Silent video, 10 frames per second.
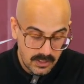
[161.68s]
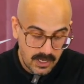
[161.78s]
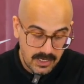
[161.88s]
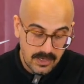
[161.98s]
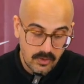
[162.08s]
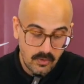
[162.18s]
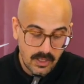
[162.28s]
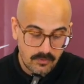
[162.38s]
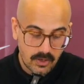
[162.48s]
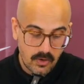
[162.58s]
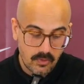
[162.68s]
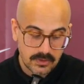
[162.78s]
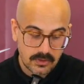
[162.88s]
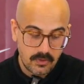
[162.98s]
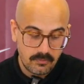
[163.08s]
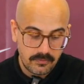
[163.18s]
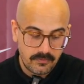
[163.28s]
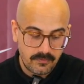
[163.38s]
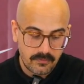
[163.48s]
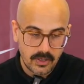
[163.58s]
And then all our codes
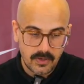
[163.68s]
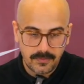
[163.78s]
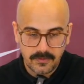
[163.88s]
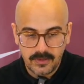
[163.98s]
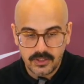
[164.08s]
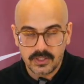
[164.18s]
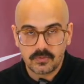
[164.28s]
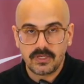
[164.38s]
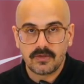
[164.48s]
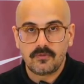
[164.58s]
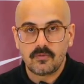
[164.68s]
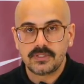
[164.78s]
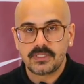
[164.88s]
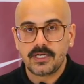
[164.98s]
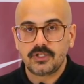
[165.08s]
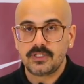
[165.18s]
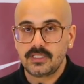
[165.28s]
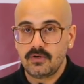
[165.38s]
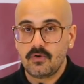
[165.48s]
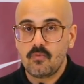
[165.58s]
finishes with a
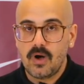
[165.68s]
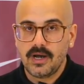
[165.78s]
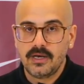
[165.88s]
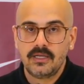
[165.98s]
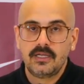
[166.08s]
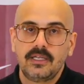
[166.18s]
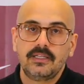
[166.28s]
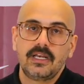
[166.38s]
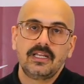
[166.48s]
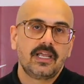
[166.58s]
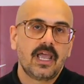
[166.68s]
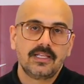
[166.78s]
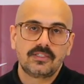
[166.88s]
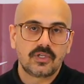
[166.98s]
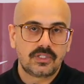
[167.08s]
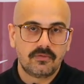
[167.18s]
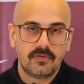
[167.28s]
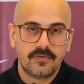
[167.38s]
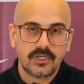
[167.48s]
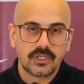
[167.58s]
/01 that indicates just a
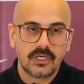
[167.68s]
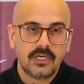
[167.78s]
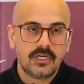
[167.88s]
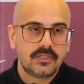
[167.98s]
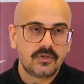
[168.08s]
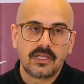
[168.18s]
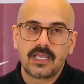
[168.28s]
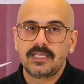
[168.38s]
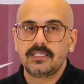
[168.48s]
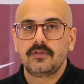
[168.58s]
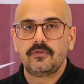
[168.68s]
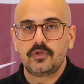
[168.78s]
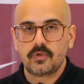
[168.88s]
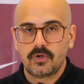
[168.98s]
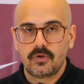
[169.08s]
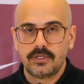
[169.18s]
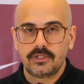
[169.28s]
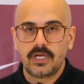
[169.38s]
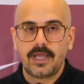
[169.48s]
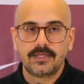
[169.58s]
revision. So in case in the future we're going to
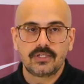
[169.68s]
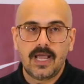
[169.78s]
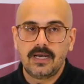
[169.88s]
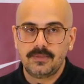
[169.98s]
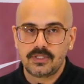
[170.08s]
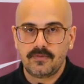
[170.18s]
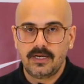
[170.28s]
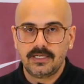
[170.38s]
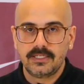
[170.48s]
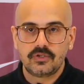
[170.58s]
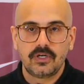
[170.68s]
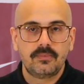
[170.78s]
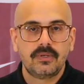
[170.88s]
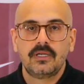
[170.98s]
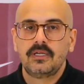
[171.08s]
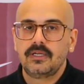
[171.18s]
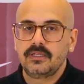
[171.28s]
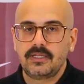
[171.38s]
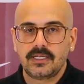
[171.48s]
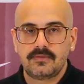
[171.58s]
change elements of LED strip,
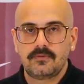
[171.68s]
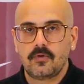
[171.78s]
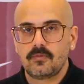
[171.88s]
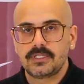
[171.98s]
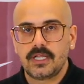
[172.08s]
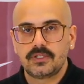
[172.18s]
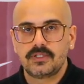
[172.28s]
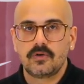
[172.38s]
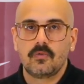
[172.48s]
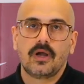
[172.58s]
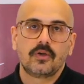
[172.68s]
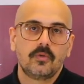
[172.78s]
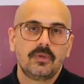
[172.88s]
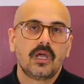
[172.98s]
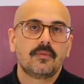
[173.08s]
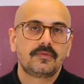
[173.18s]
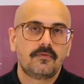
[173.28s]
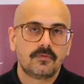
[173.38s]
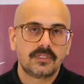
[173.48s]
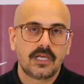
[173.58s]
that /01 could become
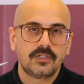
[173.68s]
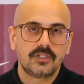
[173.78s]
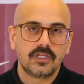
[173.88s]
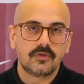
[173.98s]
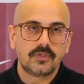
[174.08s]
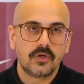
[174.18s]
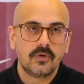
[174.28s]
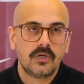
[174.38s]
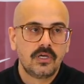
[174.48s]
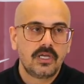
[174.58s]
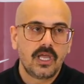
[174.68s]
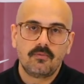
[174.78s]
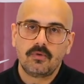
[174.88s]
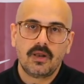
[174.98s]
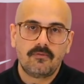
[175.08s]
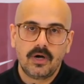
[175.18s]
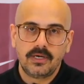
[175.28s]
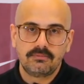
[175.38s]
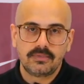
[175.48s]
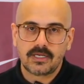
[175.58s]
/02, and we will
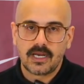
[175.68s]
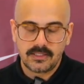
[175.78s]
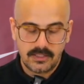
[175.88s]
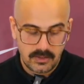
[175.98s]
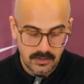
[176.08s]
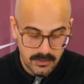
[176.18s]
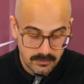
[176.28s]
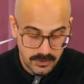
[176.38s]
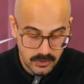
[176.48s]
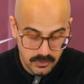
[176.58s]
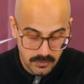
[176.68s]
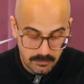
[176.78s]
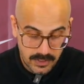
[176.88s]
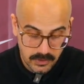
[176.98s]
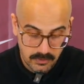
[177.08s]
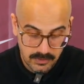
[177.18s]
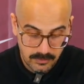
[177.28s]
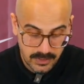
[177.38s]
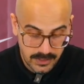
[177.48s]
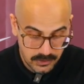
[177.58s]
avoid the classic issues of batch
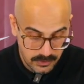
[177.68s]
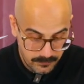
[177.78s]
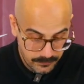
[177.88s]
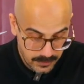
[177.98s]
contamination.